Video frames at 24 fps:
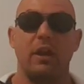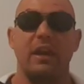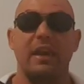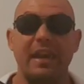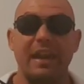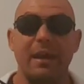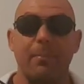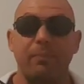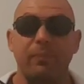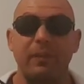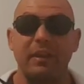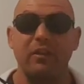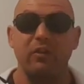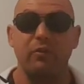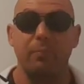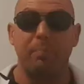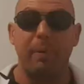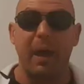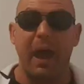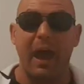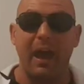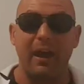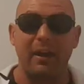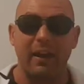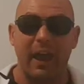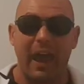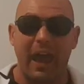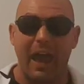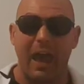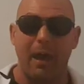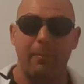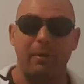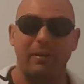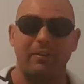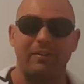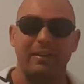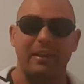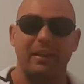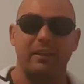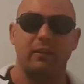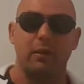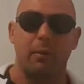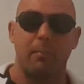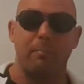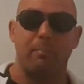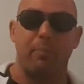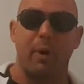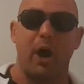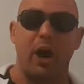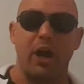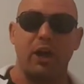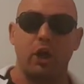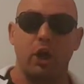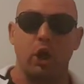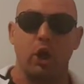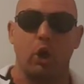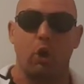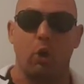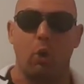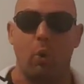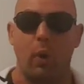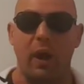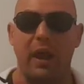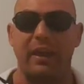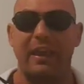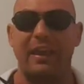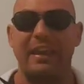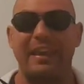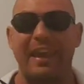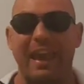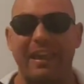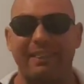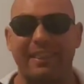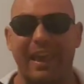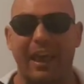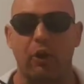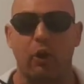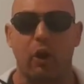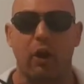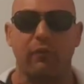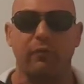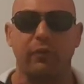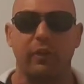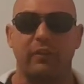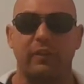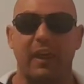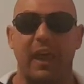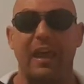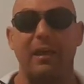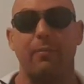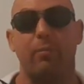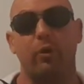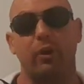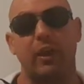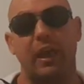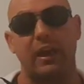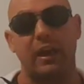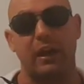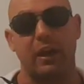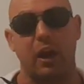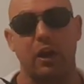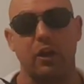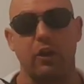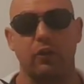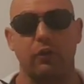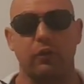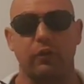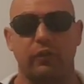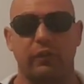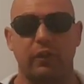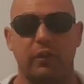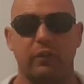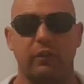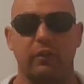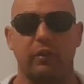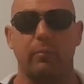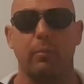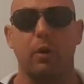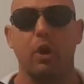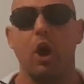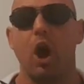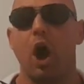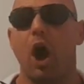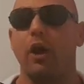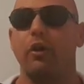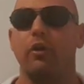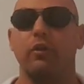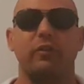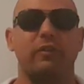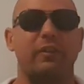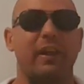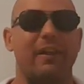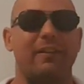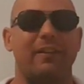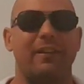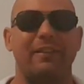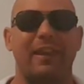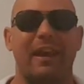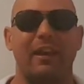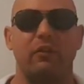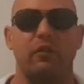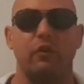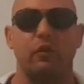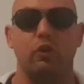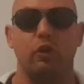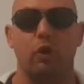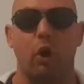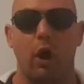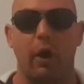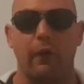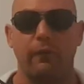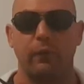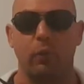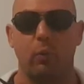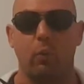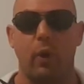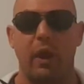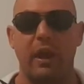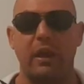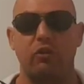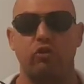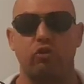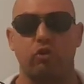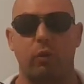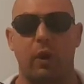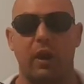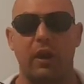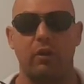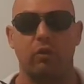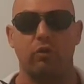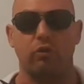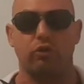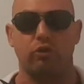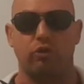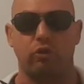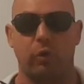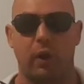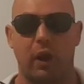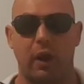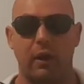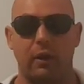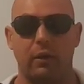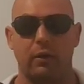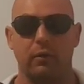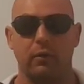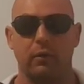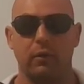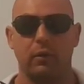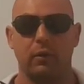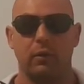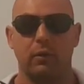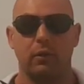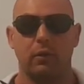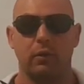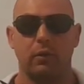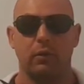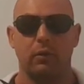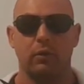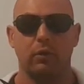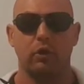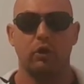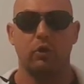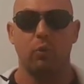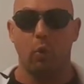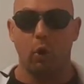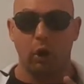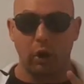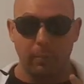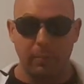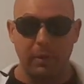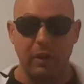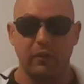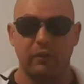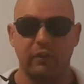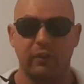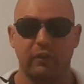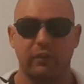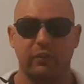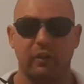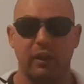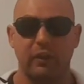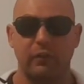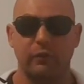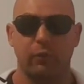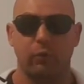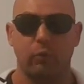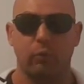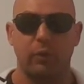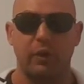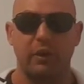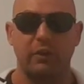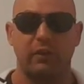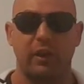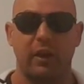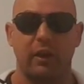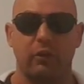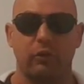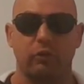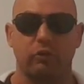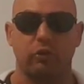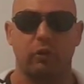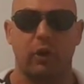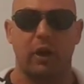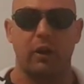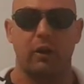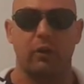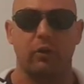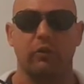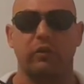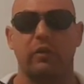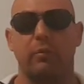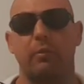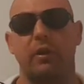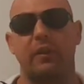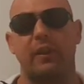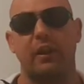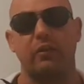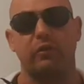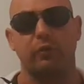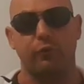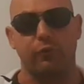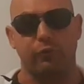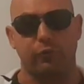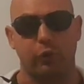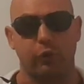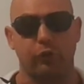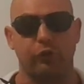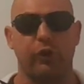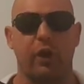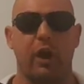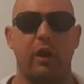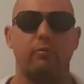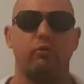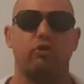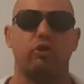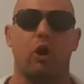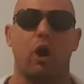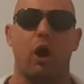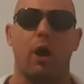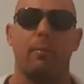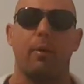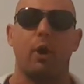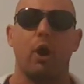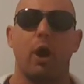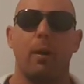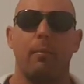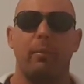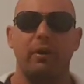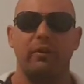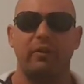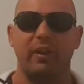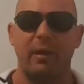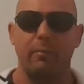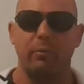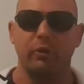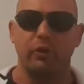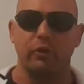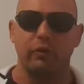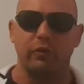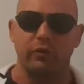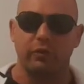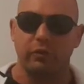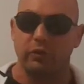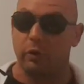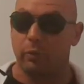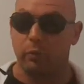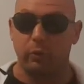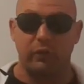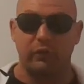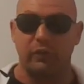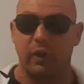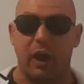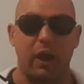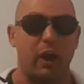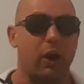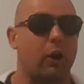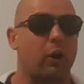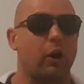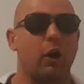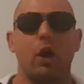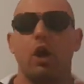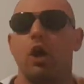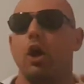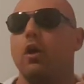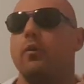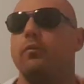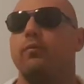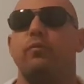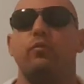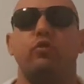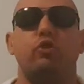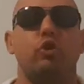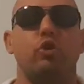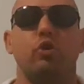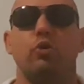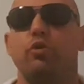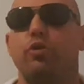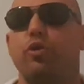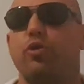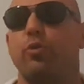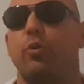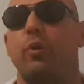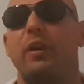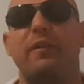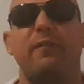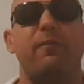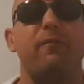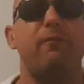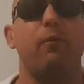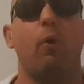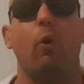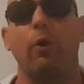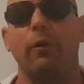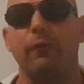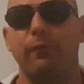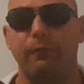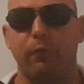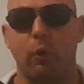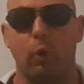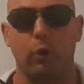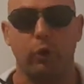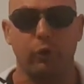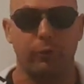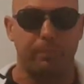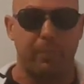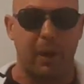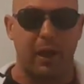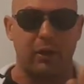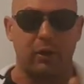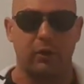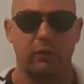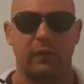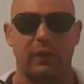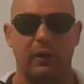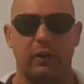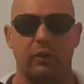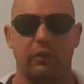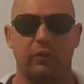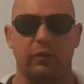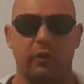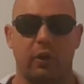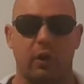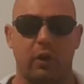nip these bad habits in the bud quick. Get that off the table. Get it out of your system. Understand that that's not the way traders trade. You want to be a successful retail trader, somebody that has a full-time job, but is able to retire 2, 3, 4-fold better than